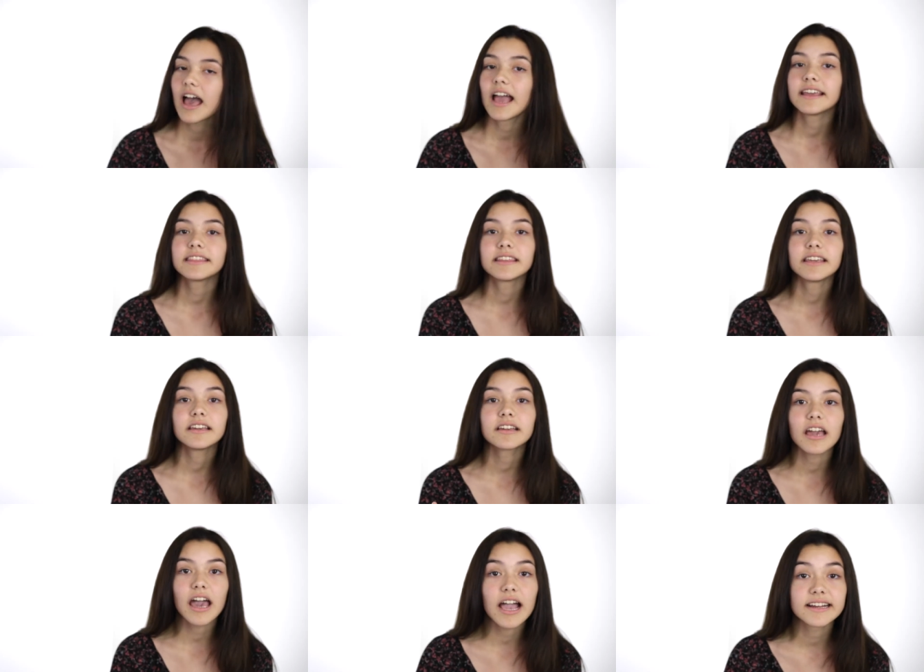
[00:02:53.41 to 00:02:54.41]
i think
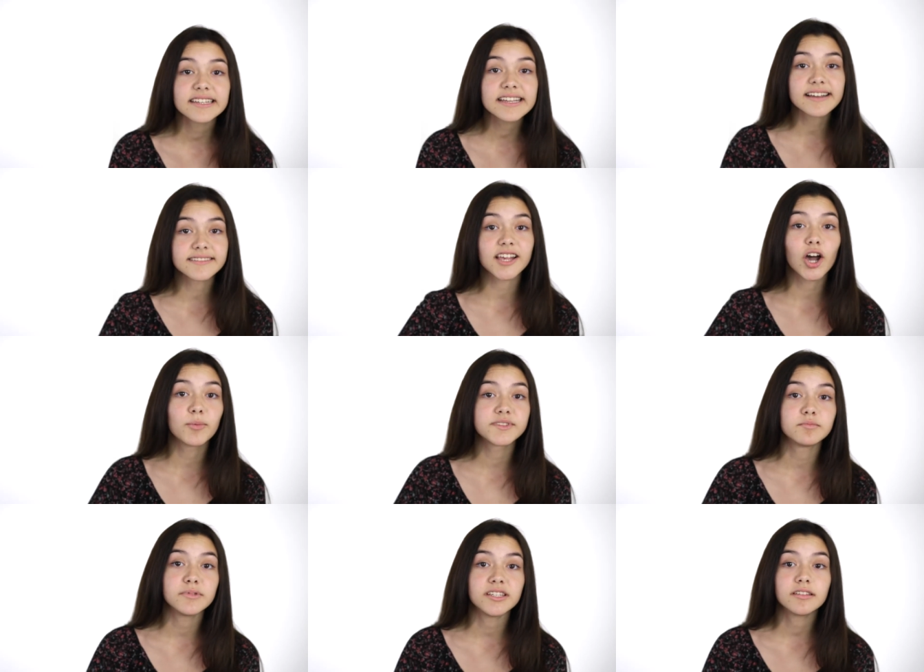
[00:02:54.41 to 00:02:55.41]
acting has
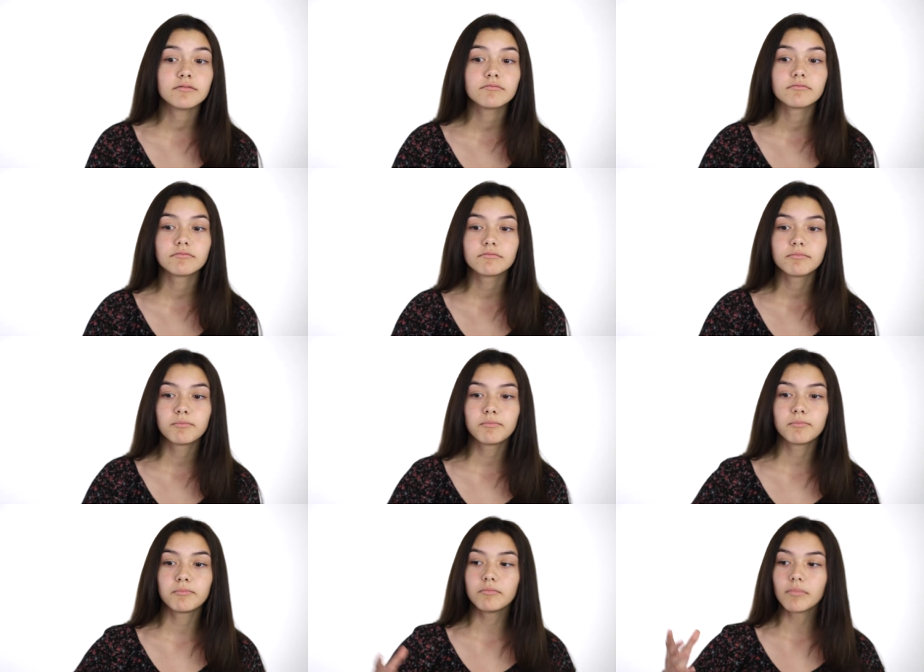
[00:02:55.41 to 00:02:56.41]
helped me
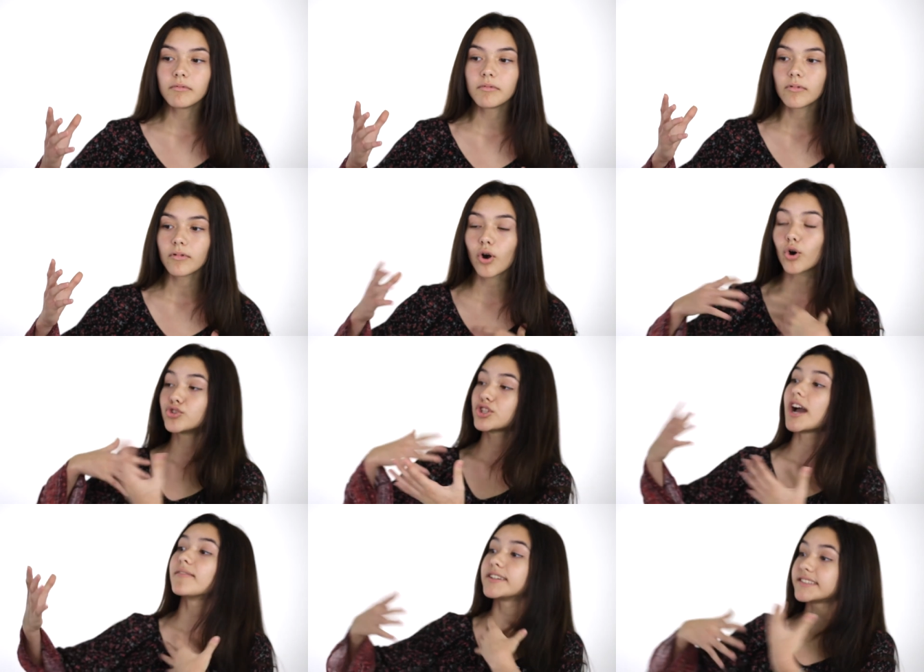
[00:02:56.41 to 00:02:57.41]
hold a
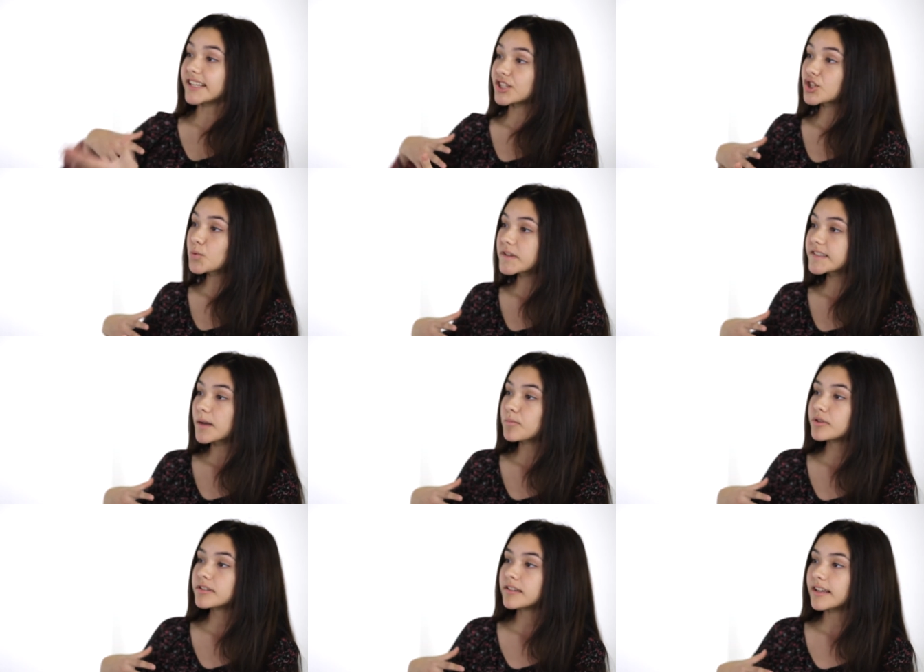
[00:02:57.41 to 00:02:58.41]
conversation with
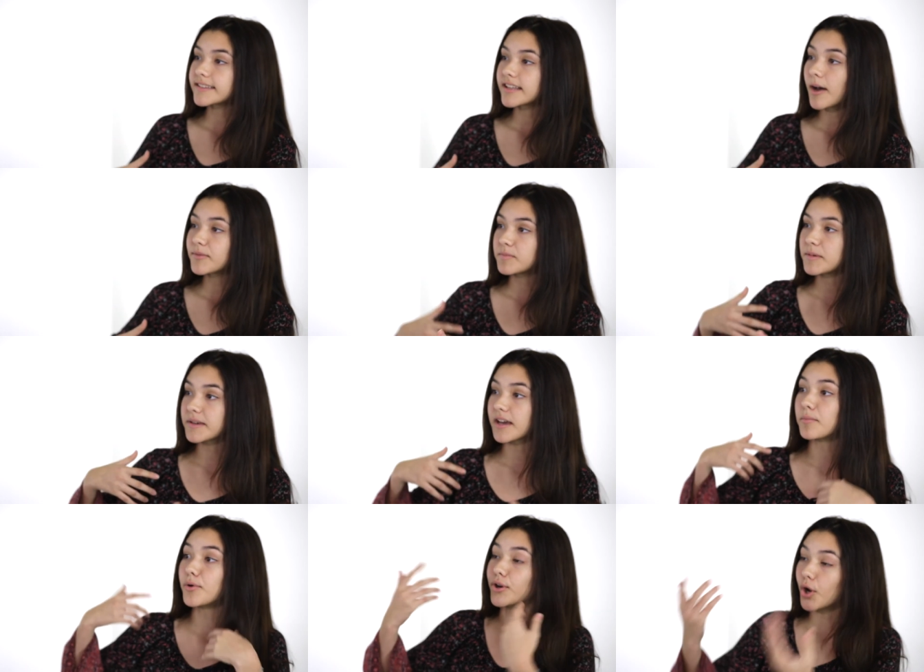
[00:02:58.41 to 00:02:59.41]
someone it's helped me
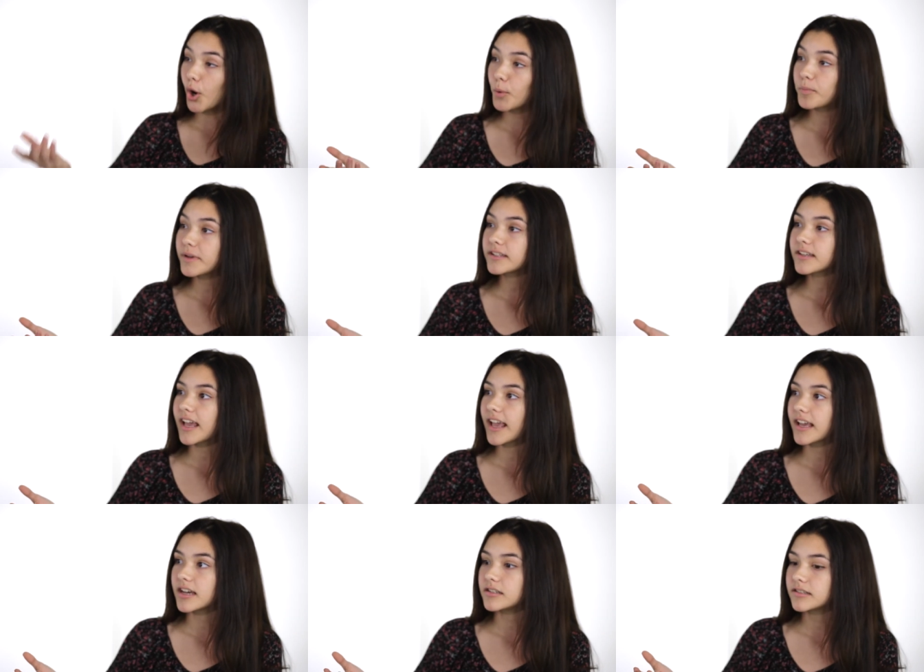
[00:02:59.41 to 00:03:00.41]
become more open
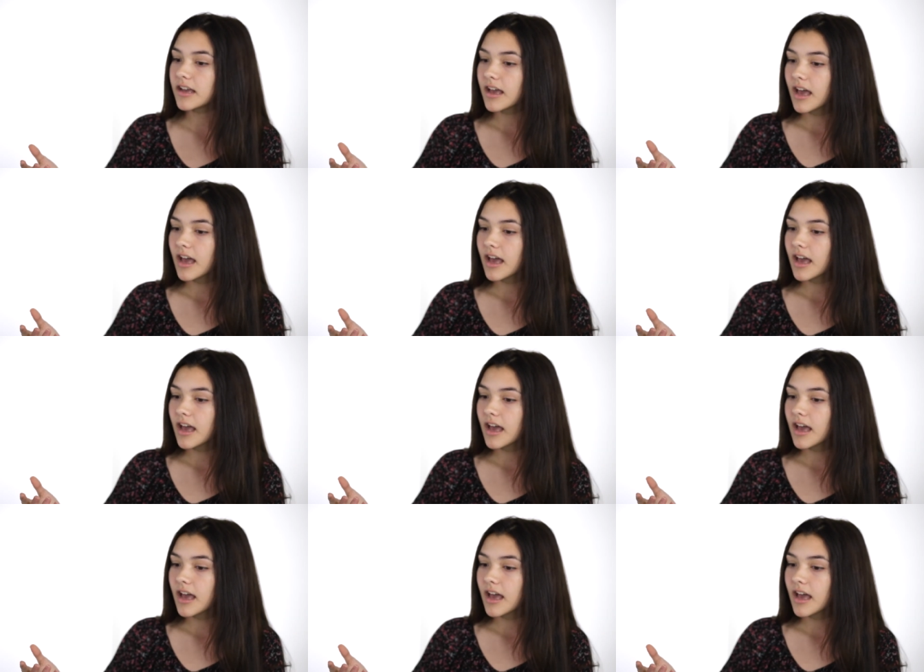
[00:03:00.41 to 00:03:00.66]
and